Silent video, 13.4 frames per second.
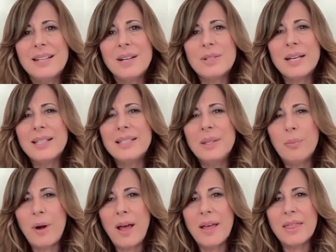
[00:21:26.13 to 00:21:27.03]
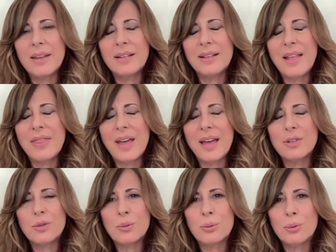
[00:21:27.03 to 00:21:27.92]
Take a deep breath and let
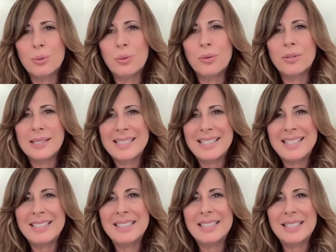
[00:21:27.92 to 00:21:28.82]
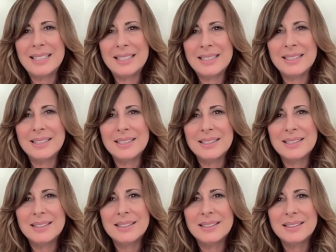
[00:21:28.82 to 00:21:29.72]
that truth sink in.
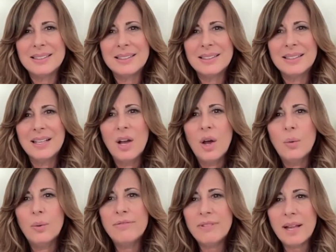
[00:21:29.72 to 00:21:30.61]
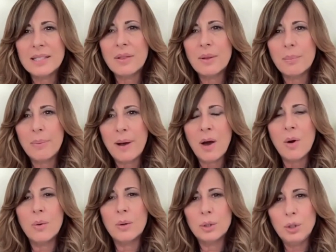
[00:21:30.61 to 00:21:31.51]
Reflect on the
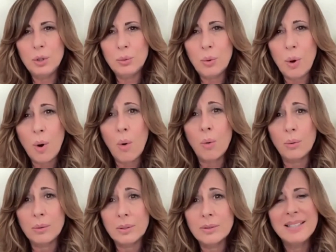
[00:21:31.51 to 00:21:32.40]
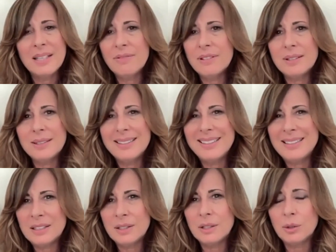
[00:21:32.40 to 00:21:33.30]
power you hold, even
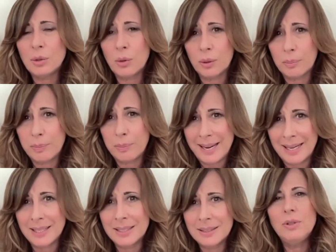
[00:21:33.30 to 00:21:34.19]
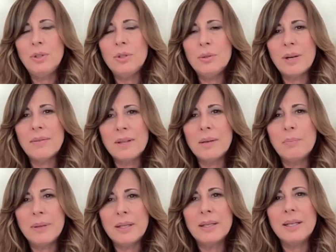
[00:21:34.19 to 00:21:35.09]
in your pain. You have the
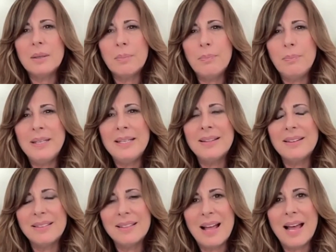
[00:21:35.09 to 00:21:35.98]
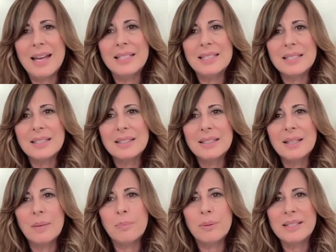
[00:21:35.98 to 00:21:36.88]
ability to be the light
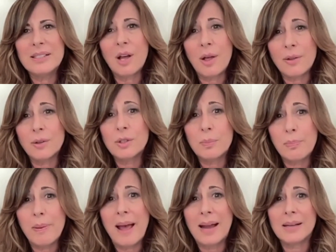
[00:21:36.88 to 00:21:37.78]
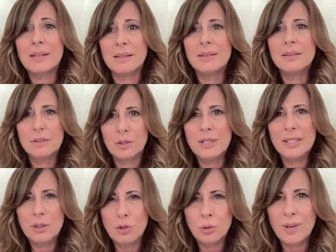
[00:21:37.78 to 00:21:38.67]
that brings others back
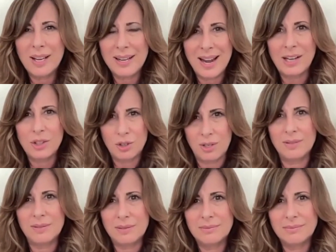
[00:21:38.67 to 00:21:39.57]
into connection.